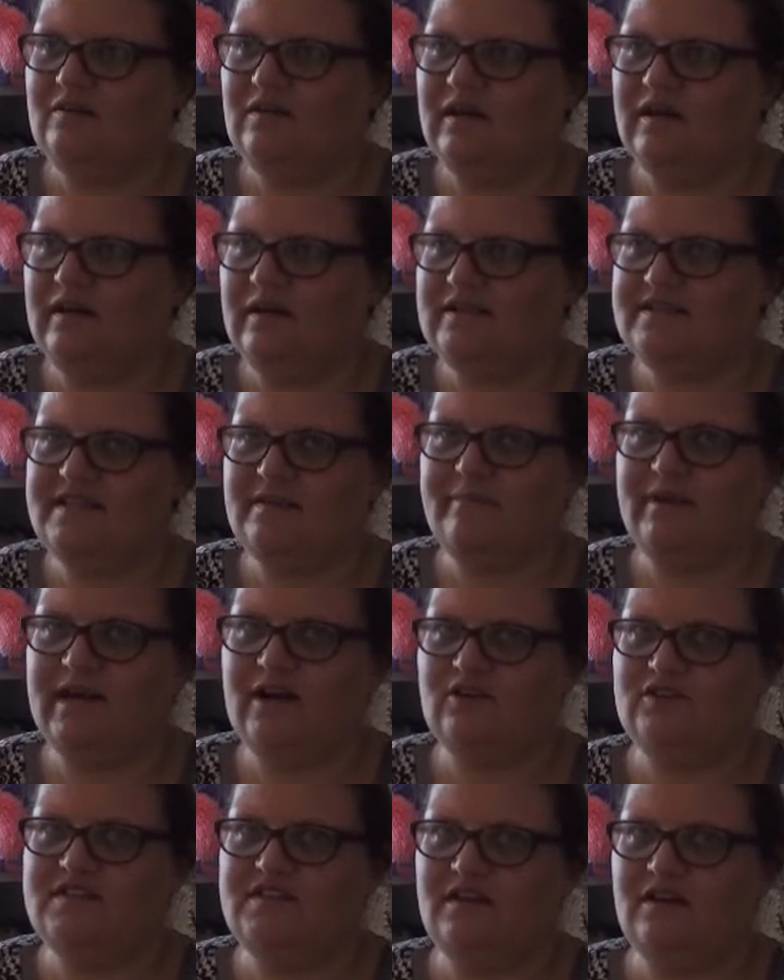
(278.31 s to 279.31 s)
it's
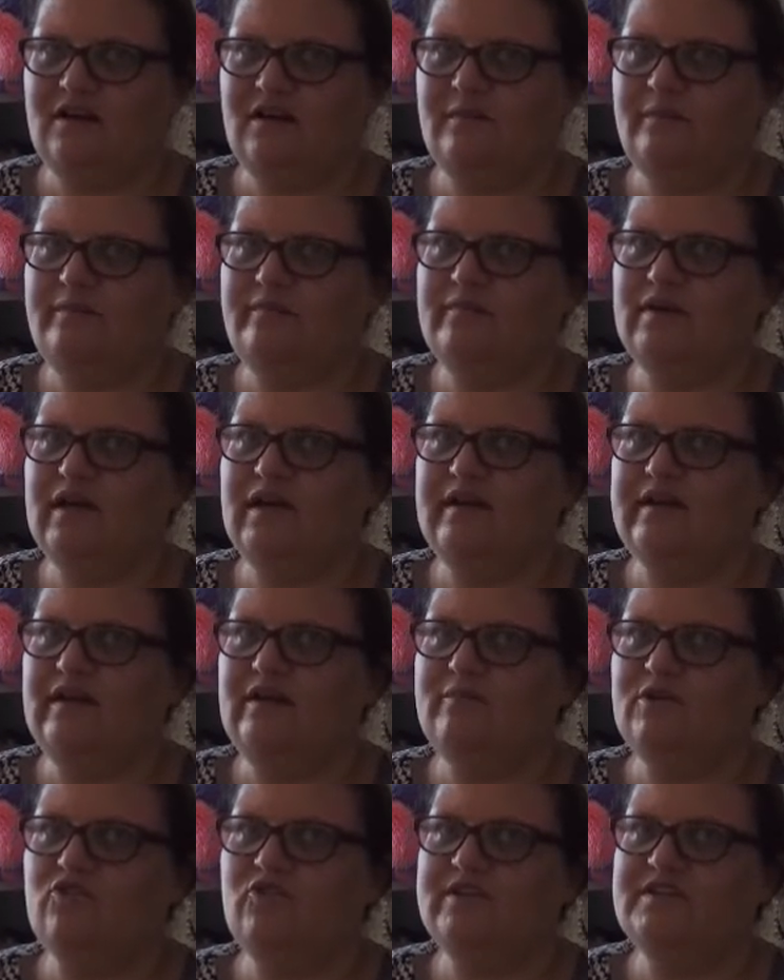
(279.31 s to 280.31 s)
about um, an
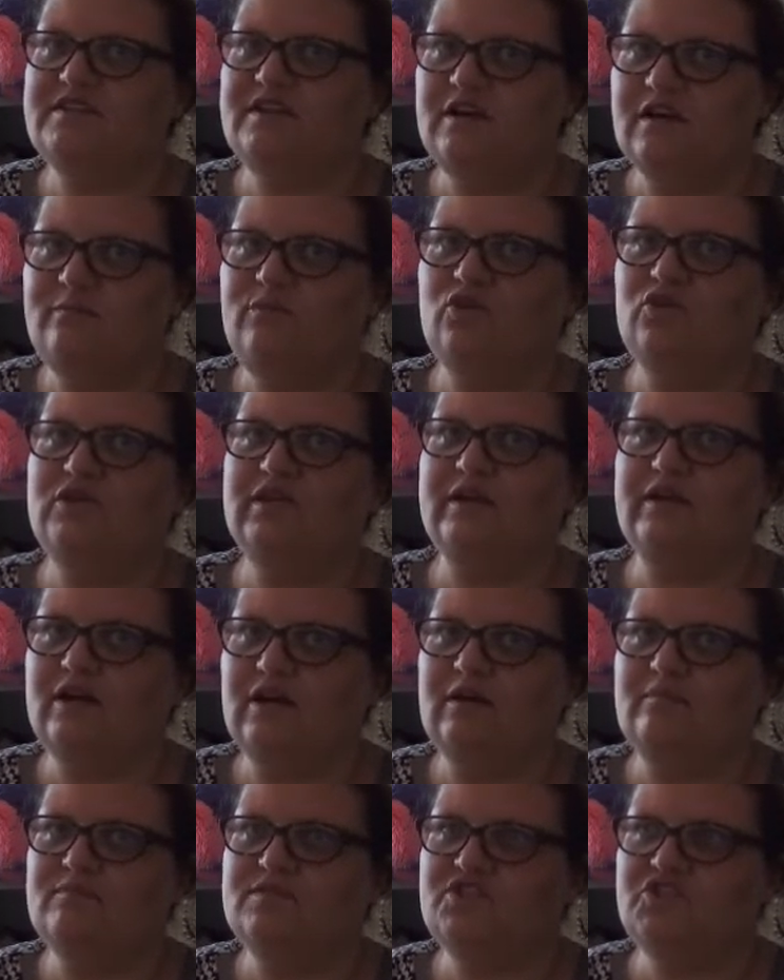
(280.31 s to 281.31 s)
immigrant couple that
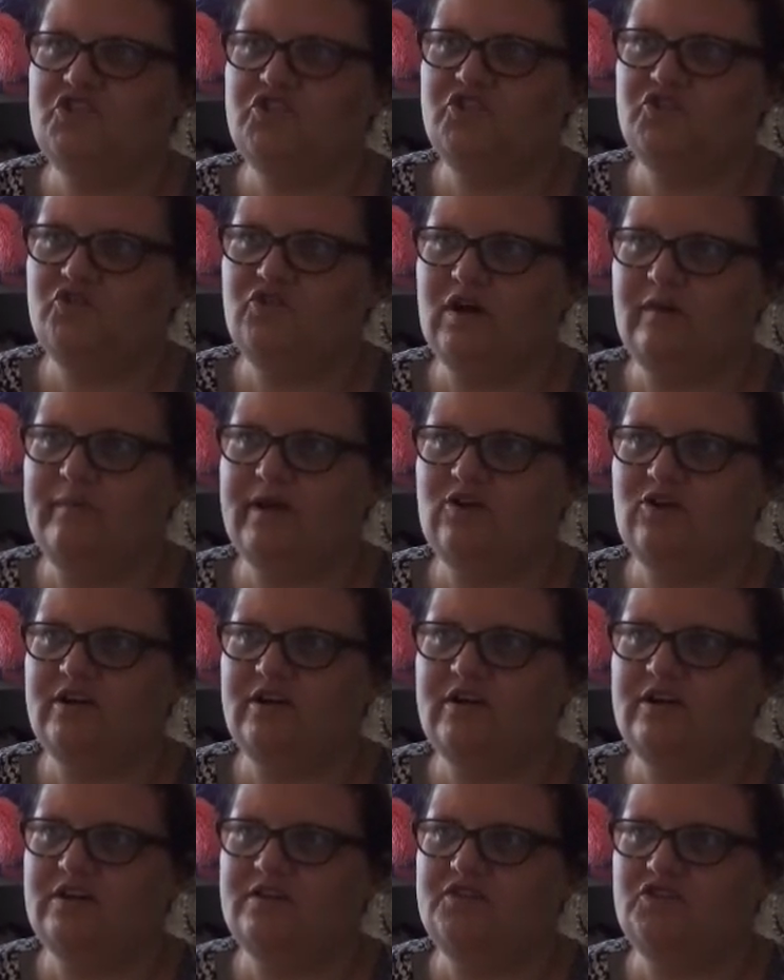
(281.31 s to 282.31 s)
comes to
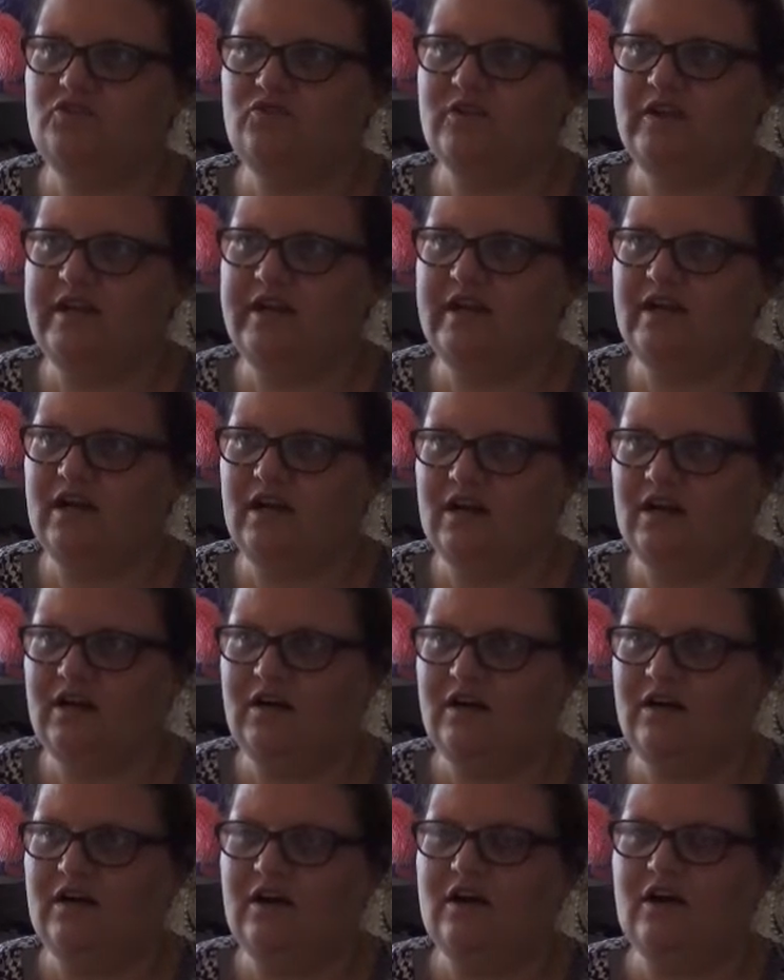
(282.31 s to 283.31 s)
America during
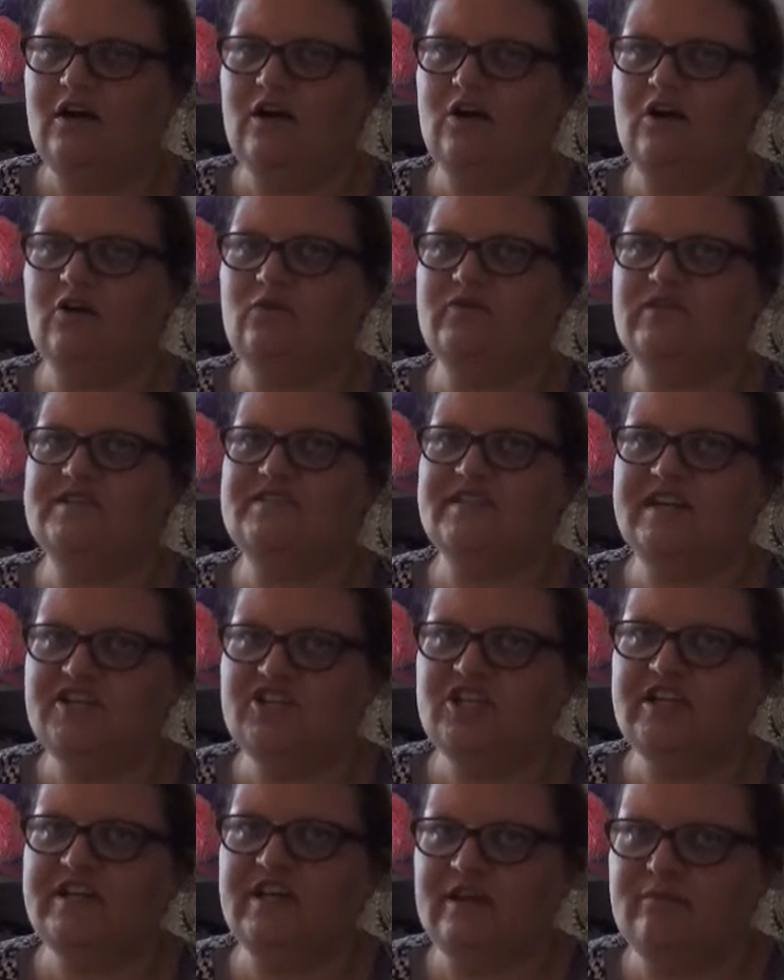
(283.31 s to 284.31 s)
uh, a
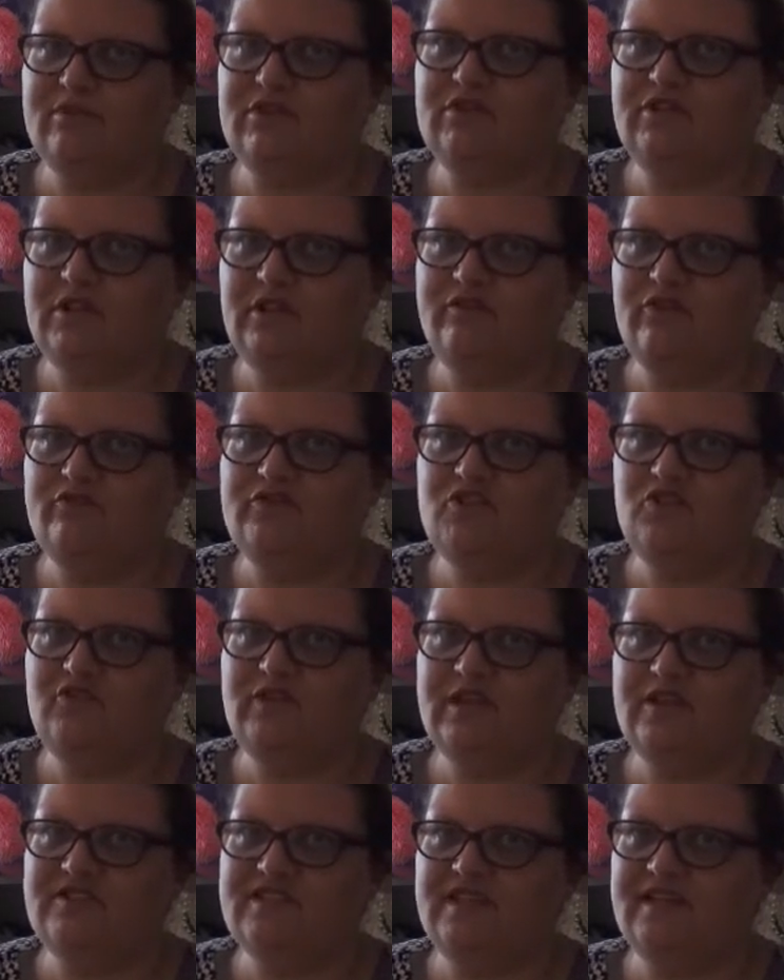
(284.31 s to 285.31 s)
recession, I believe, of
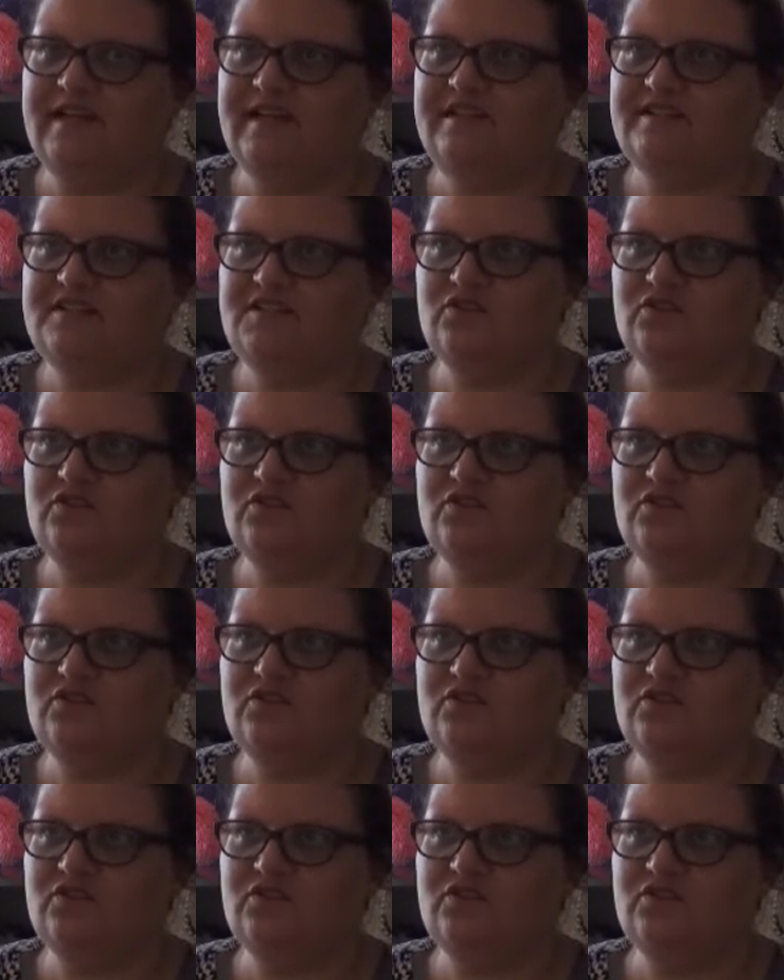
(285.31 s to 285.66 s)
2008.